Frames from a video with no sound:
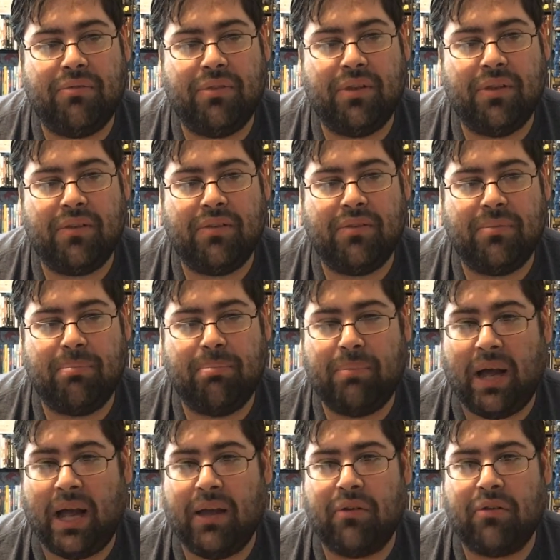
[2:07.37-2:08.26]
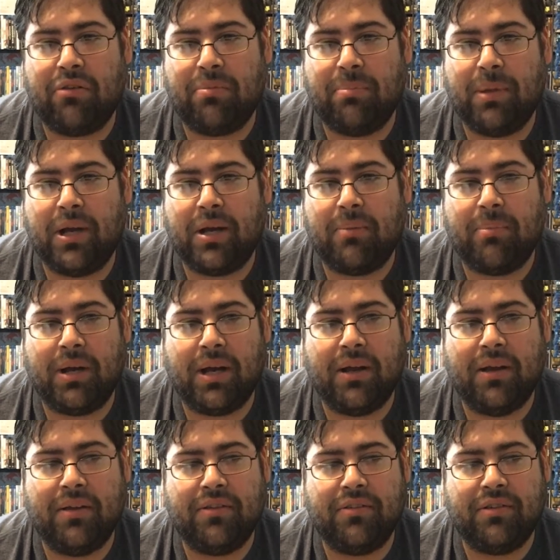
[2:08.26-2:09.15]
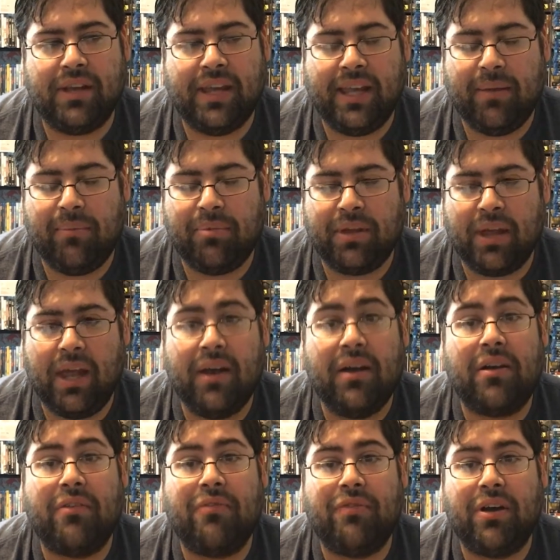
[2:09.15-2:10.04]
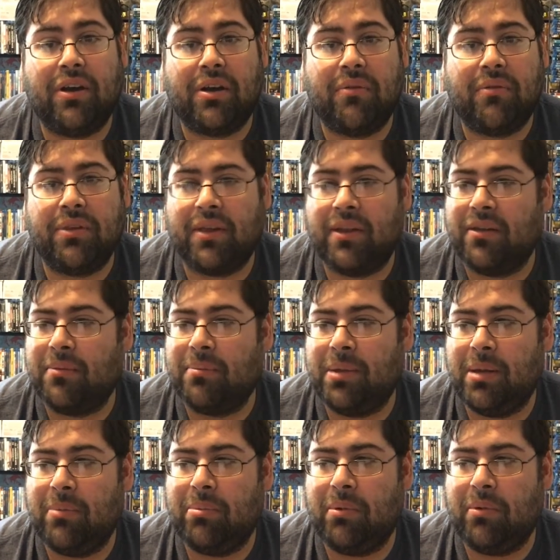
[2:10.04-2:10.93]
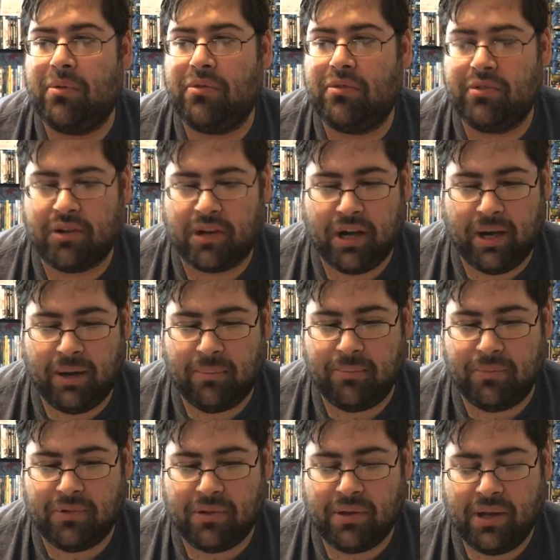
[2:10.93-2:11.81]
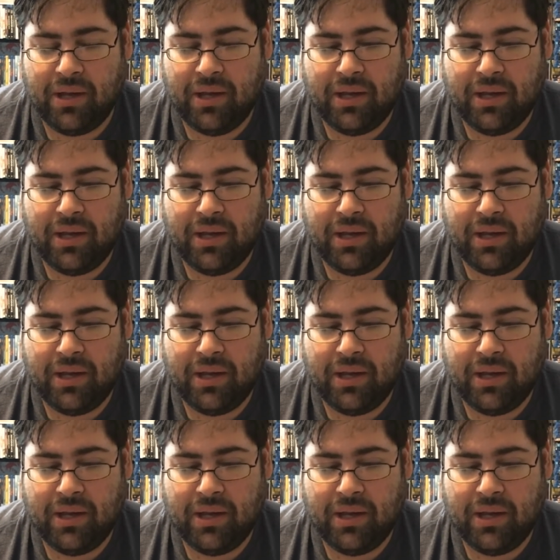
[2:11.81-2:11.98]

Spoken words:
this biosphere because she keeps interfering with other people's dreams.